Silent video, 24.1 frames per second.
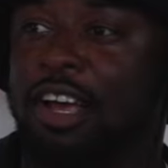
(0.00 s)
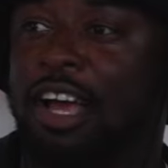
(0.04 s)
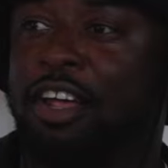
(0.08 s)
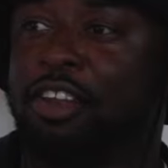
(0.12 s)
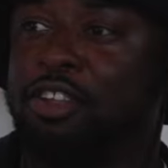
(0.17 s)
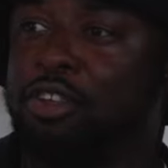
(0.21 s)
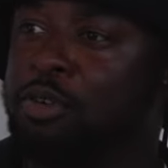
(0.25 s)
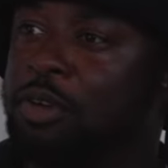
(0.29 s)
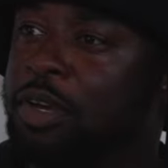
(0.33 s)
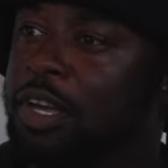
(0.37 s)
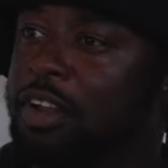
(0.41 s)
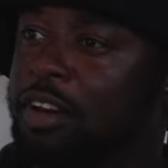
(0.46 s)
How
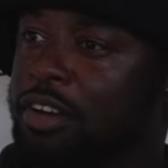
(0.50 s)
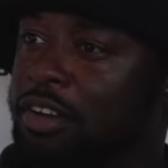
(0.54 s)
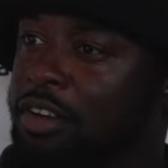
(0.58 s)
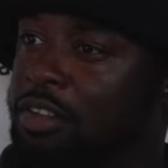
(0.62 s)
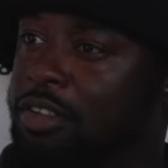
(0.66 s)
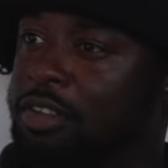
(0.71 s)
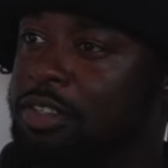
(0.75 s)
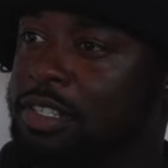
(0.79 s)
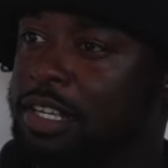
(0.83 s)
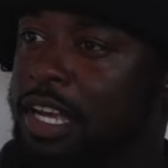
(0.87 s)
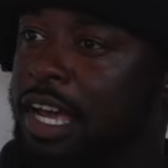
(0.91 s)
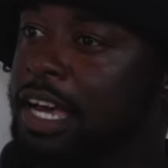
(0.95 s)
do you get all
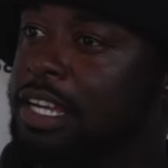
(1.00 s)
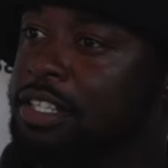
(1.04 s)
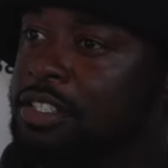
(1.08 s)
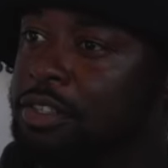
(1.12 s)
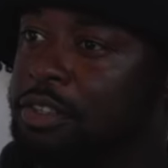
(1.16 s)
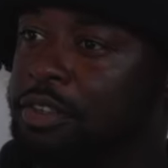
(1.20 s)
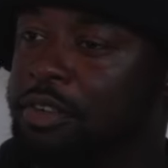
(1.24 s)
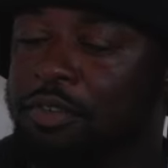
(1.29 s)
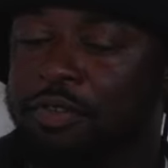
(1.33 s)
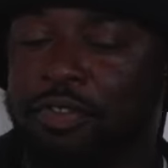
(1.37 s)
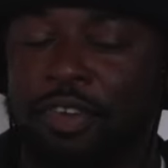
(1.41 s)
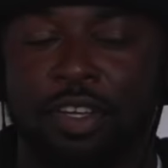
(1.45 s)
those guys
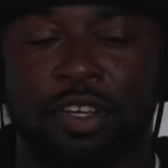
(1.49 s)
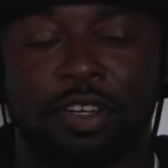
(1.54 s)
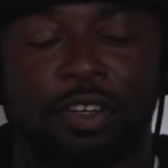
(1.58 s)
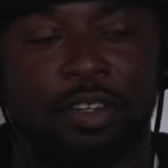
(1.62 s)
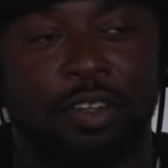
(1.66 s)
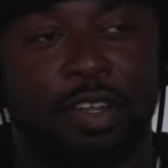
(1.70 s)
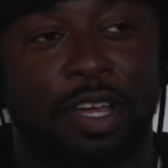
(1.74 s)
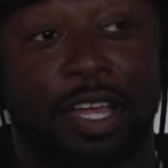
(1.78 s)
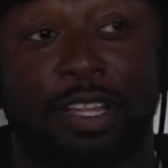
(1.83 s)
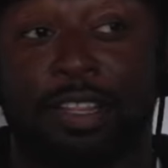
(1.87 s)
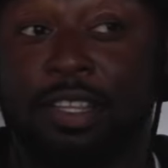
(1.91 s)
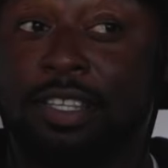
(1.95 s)
on the field
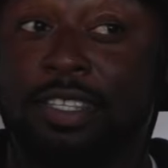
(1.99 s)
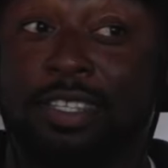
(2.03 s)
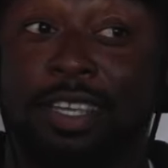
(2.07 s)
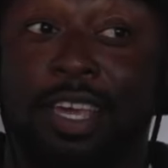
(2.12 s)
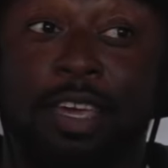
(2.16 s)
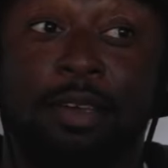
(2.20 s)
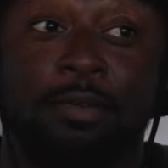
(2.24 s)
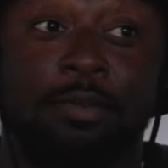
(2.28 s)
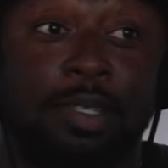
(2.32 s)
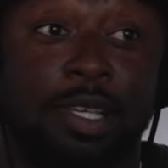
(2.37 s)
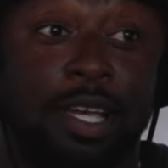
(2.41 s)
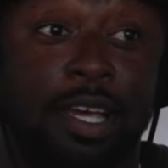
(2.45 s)
at the
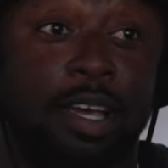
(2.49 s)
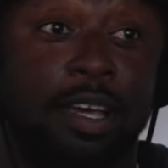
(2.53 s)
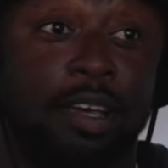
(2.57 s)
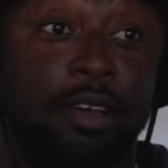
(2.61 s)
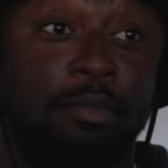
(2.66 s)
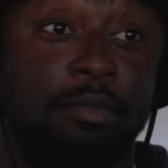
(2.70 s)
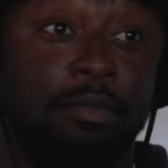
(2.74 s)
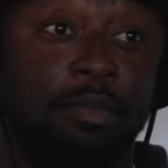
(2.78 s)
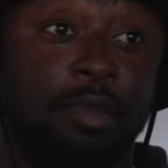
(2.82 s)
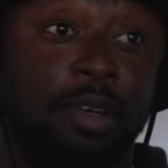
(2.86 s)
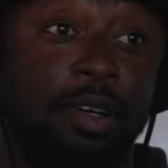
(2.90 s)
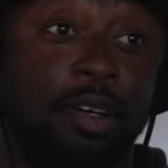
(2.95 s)
same
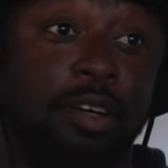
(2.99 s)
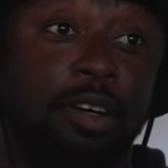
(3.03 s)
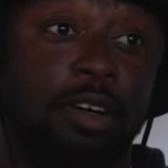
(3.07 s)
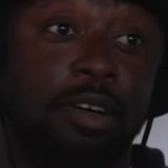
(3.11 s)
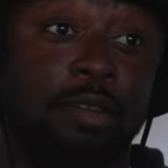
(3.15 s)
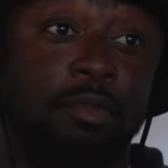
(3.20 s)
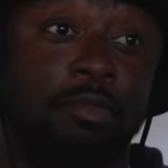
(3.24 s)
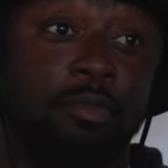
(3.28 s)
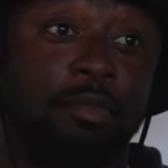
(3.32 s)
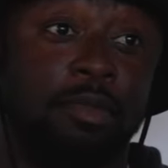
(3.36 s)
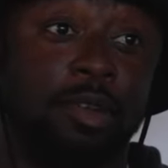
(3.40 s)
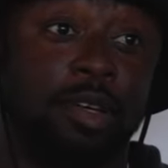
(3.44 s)

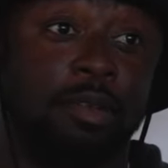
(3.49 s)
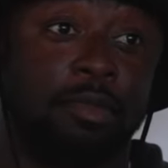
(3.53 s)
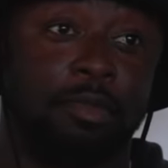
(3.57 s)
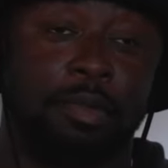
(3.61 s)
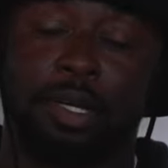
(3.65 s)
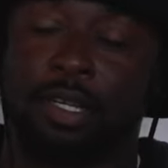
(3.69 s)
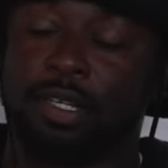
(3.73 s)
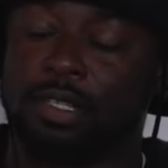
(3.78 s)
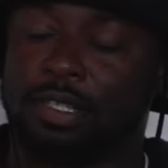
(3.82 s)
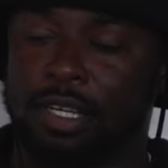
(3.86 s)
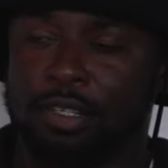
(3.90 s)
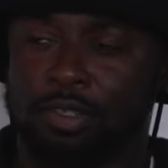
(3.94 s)
time?
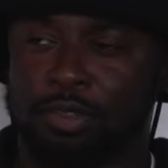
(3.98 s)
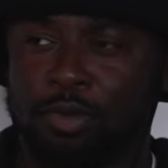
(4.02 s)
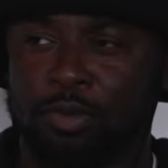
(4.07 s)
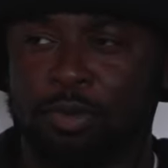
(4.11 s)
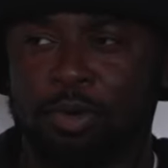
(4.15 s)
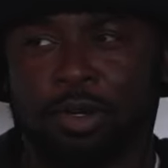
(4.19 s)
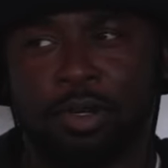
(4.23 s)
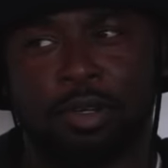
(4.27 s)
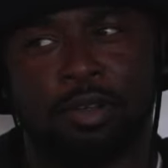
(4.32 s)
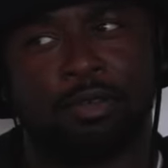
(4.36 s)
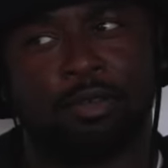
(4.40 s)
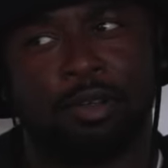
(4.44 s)
Because that's when
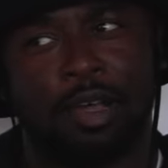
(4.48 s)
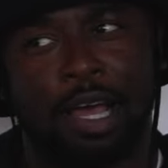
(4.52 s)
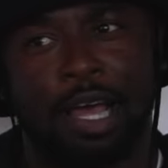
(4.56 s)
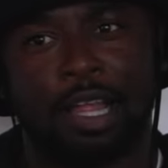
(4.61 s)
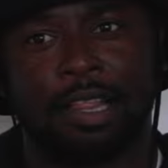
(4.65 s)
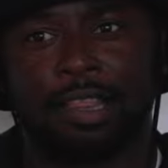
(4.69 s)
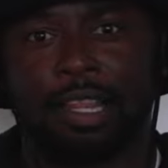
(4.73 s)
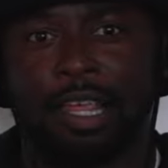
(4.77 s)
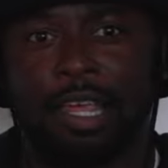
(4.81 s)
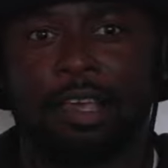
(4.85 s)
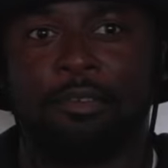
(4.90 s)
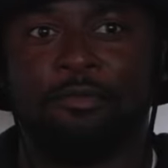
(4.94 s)
we're, I
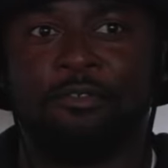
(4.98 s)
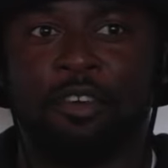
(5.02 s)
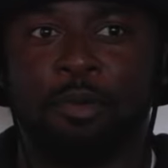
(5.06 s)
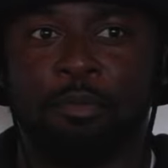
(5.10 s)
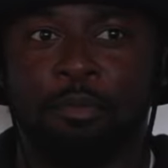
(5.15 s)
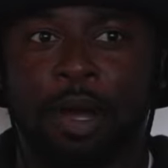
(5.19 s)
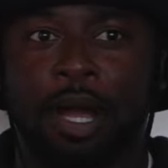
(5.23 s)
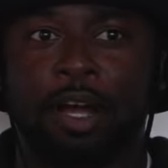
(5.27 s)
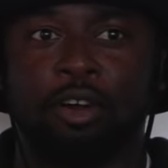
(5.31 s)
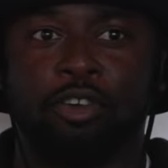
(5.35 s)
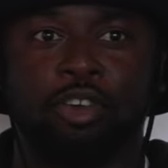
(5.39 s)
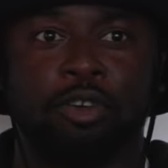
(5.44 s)
think, for
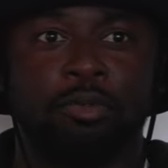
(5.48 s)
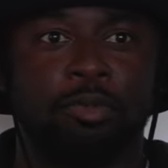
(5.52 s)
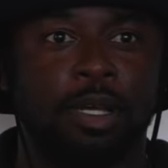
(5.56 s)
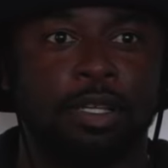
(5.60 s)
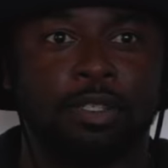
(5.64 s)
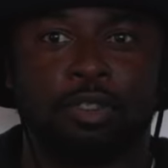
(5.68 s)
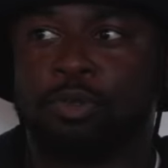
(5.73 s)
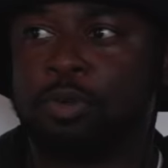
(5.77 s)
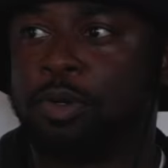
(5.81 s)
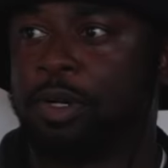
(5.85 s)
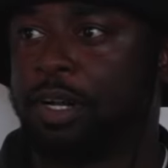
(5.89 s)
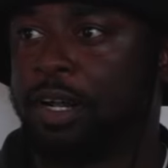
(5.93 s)
my group,
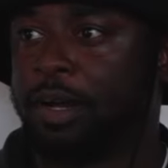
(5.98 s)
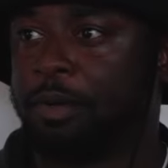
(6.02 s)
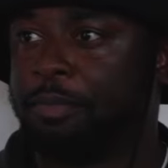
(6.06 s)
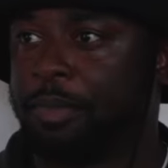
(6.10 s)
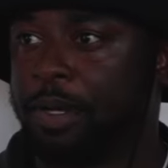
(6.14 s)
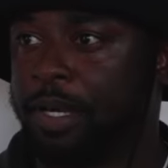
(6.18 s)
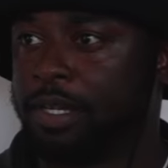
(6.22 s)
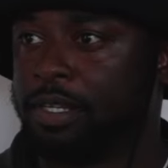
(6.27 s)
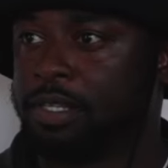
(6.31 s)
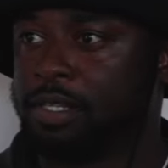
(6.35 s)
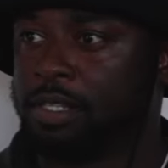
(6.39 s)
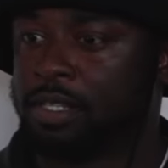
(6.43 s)
that's when we're at
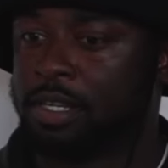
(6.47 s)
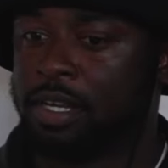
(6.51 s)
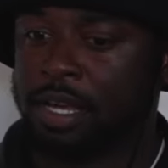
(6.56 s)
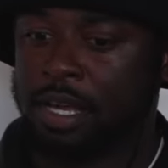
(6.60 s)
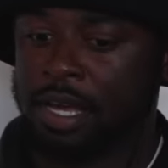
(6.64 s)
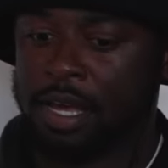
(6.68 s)
our best.